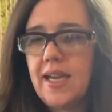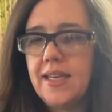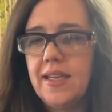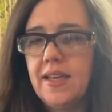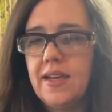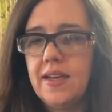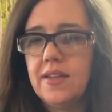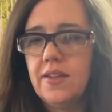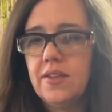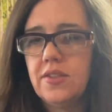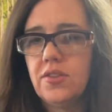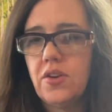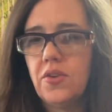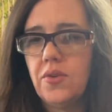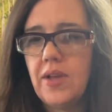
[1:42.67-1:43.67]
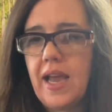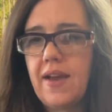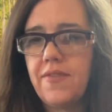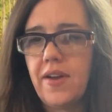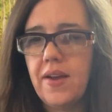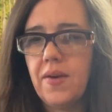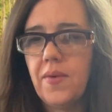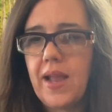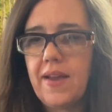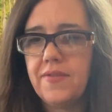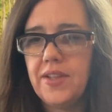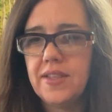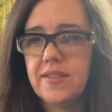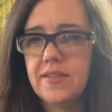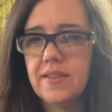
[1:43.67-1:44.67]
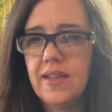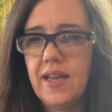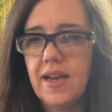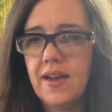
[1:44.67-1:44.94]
idea, so we have this.